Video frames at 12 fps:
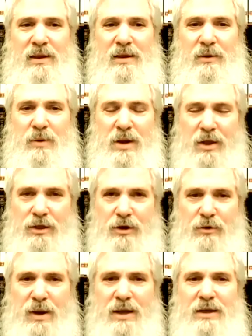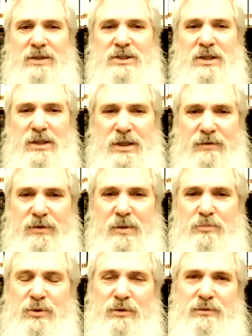We are the greatest living
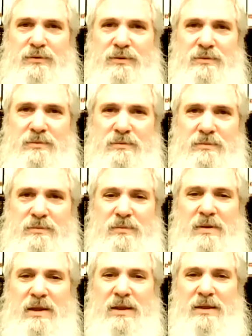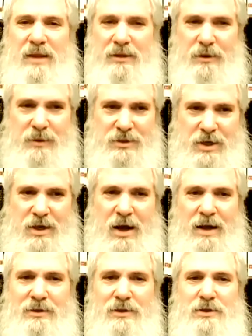proof that there is a
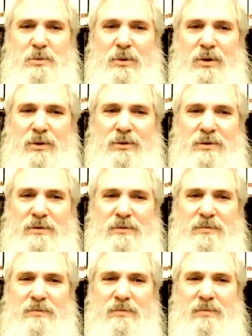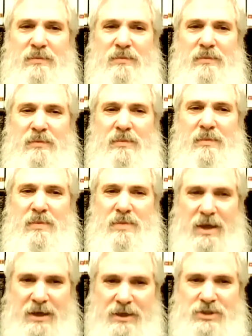God in this world,
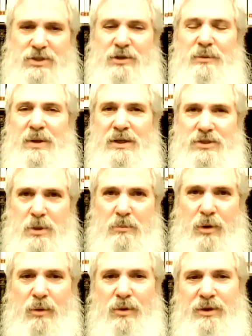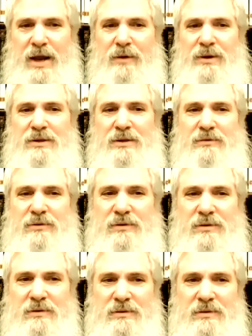that history is a moral narrative.
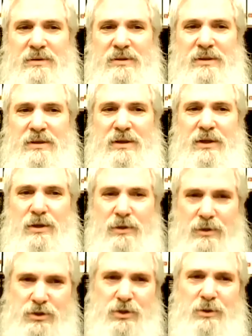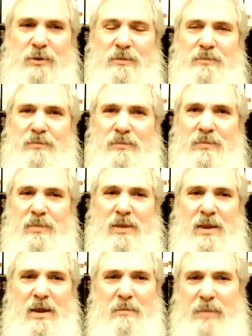The Jew,
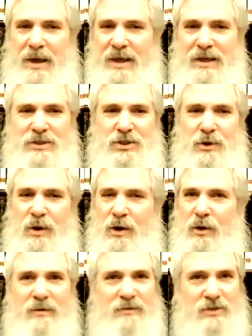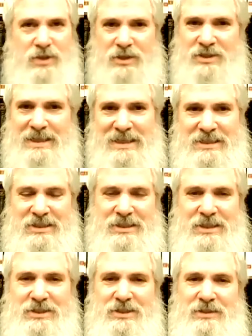by his or her just
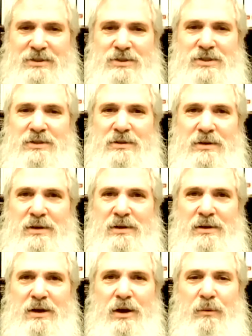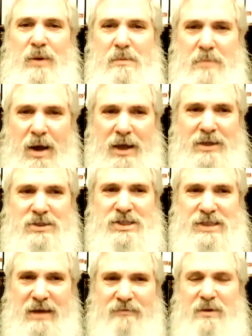existence, reminds
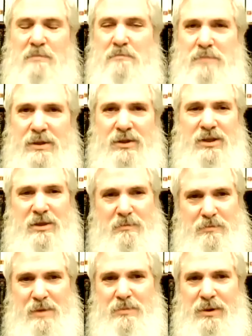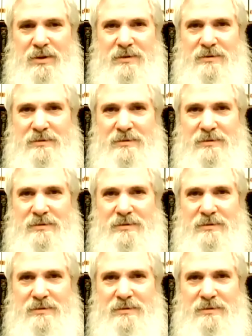7 billion people